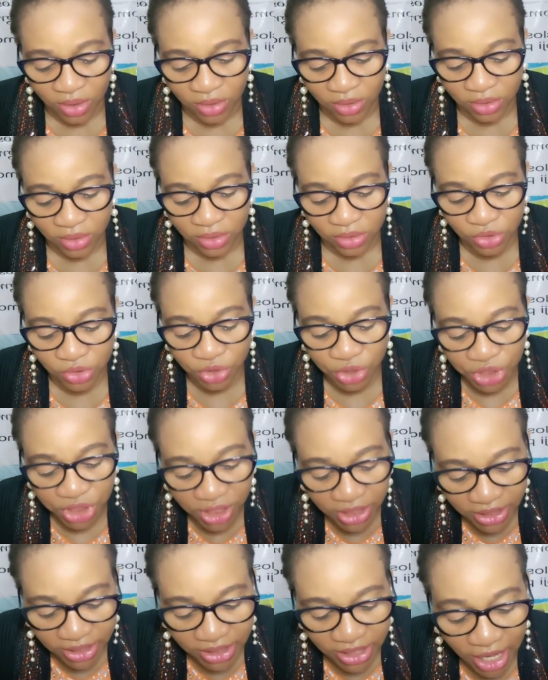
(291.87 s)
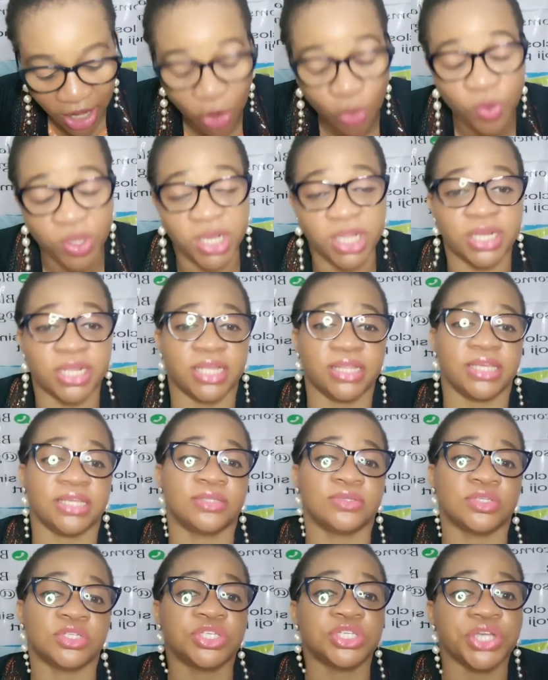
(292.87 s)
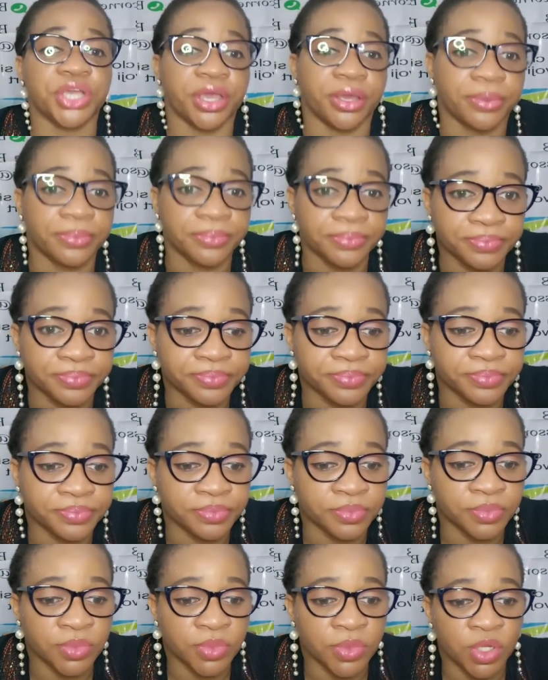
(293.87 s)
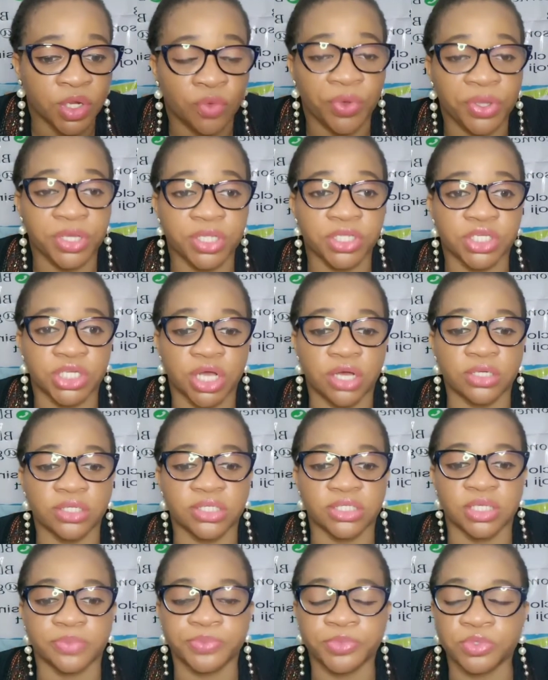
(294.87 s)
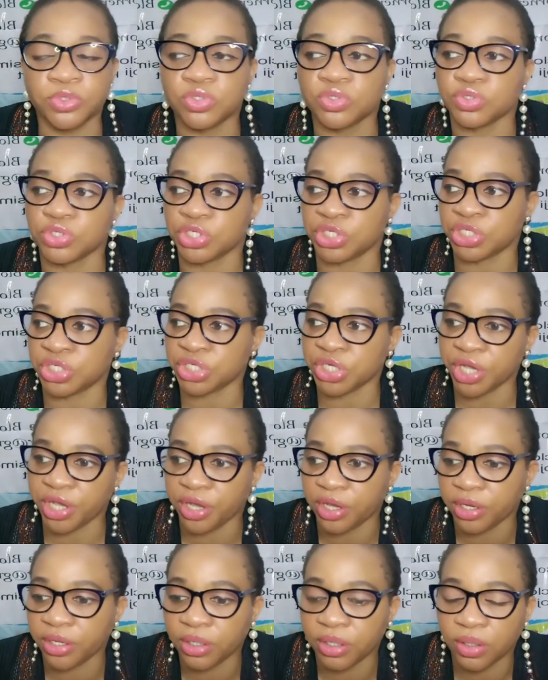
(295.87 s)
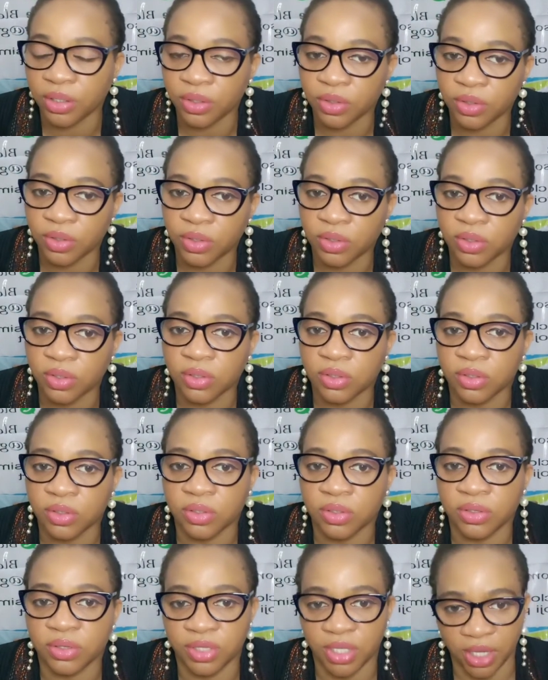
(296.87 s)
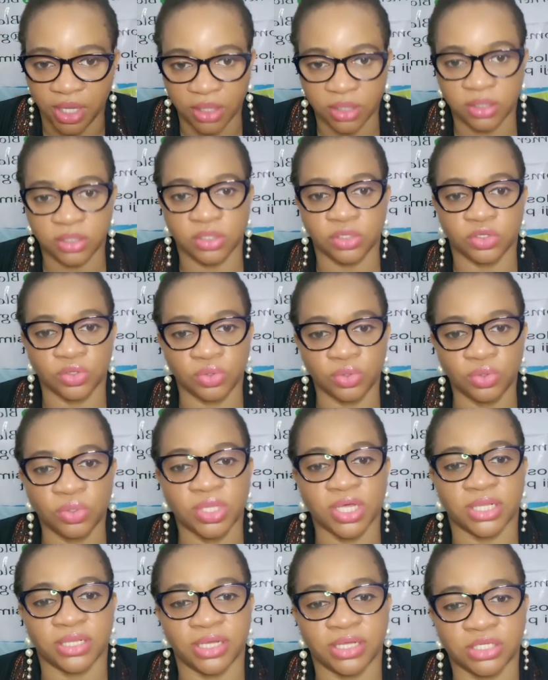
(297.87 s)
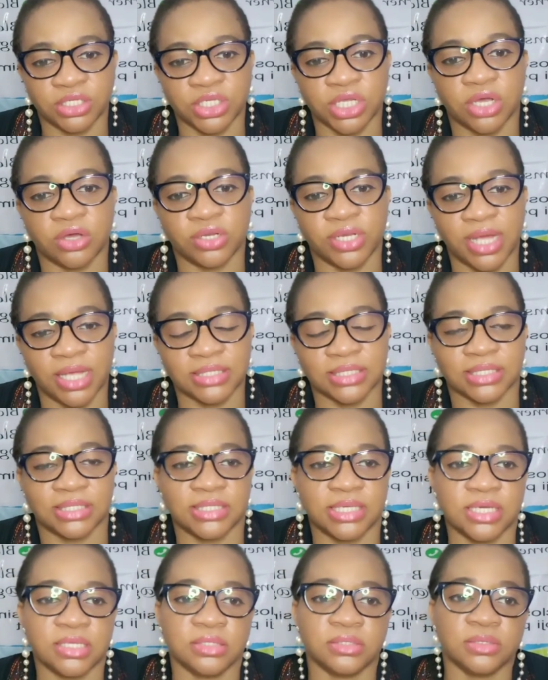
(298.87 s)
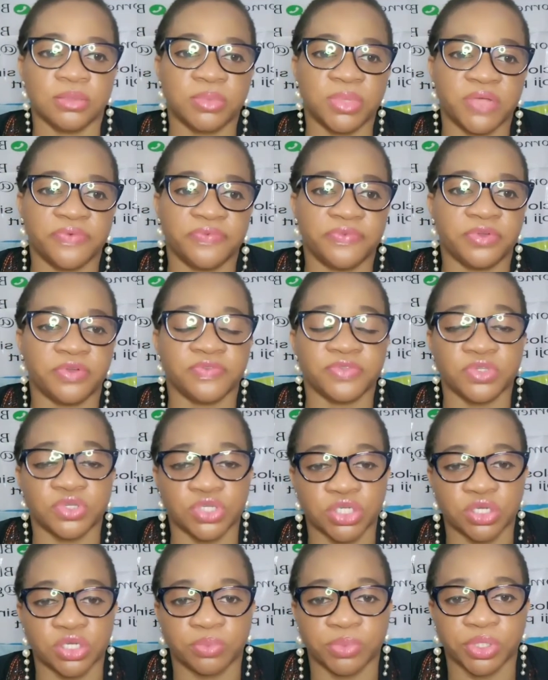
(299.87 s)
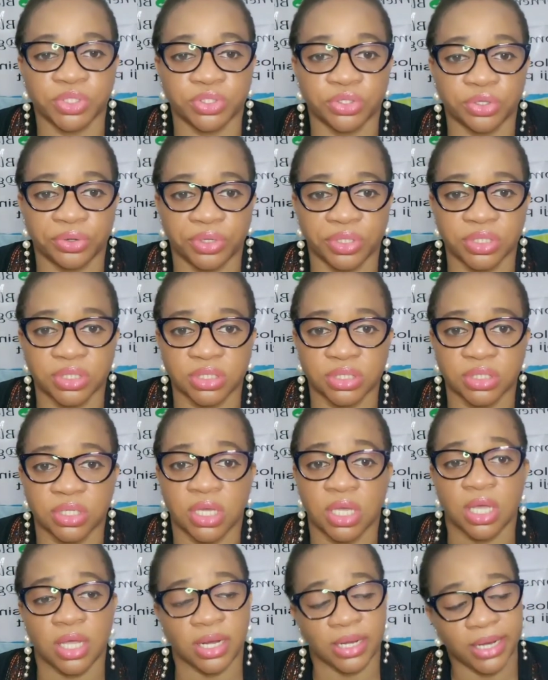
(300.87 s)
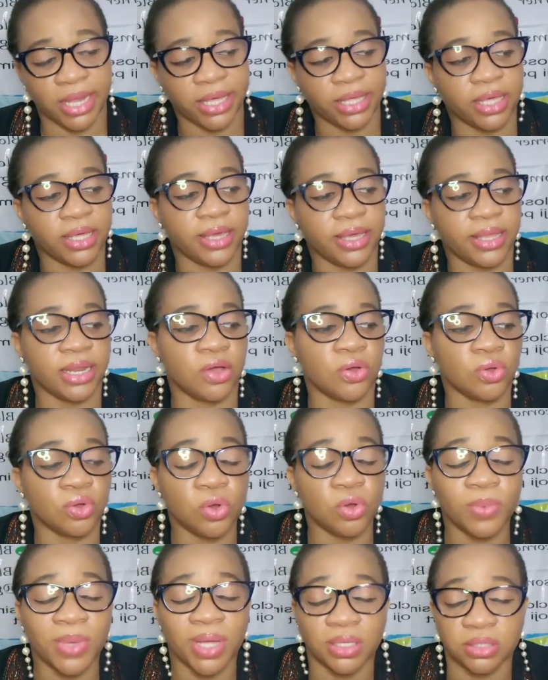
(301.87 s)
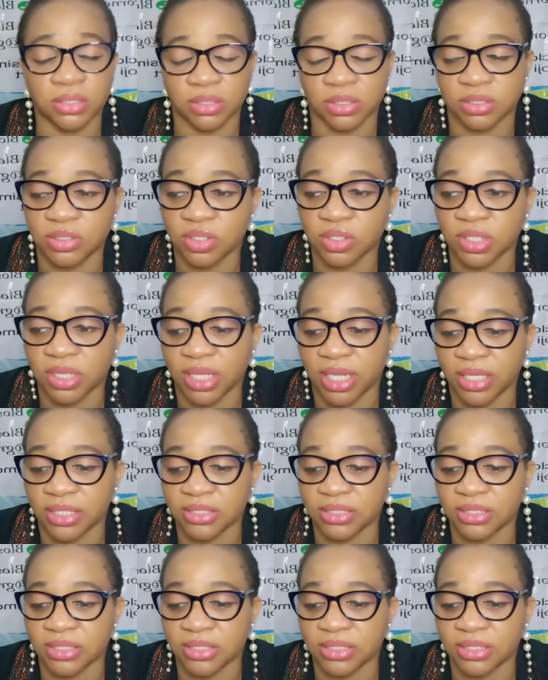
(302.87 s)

Socially, how willing are they to share? When a child is able to share then you know that that child has attained some level of social maturity. Like again, I'll go back to the toddlers.